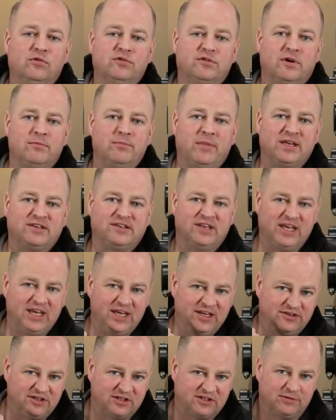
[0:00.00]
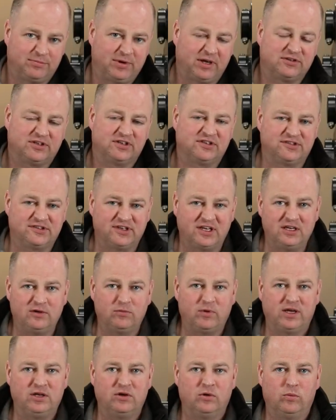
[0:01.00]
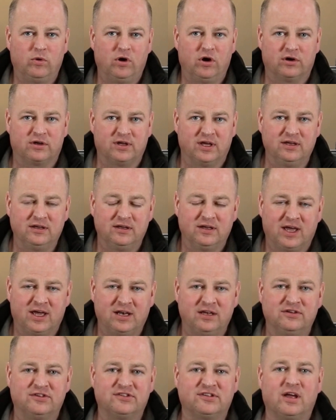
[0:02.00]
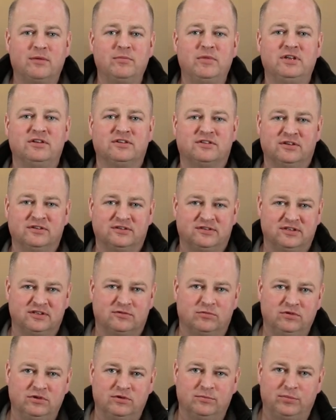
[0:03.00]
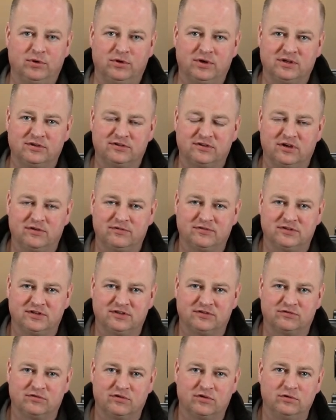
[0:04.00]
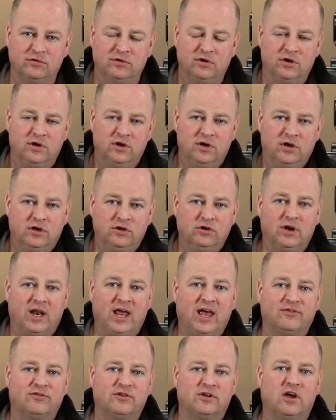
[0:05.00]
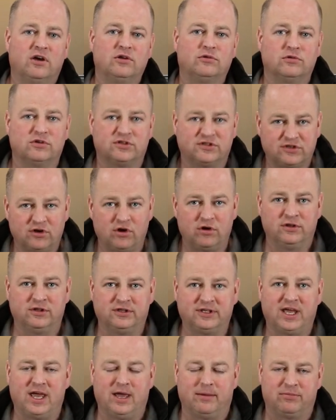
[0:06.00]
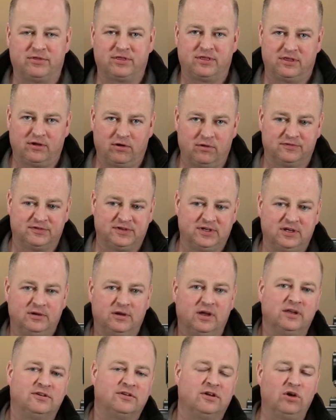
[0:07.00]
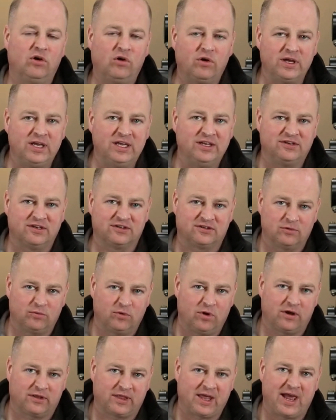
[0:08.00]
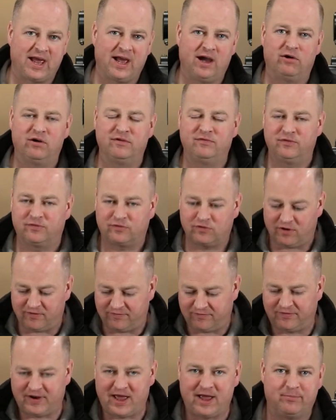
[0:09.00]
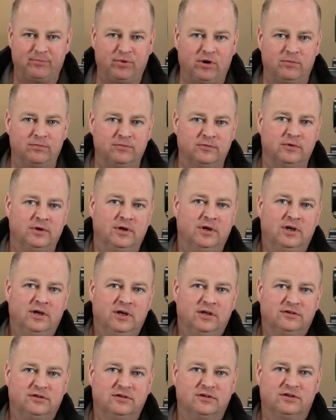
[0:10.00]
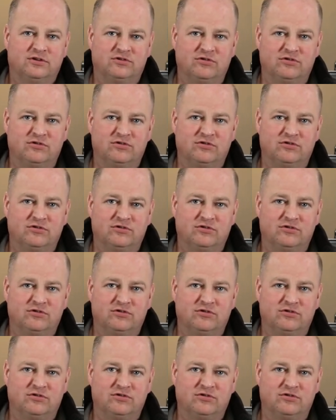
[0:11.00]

also makes it easier to be able to see where you're working. And in some instances, when you're putting surfaces through, you'll have to go to a certain depth. Obviously, it's a lot easier to work that out if you've got a flat bottom to the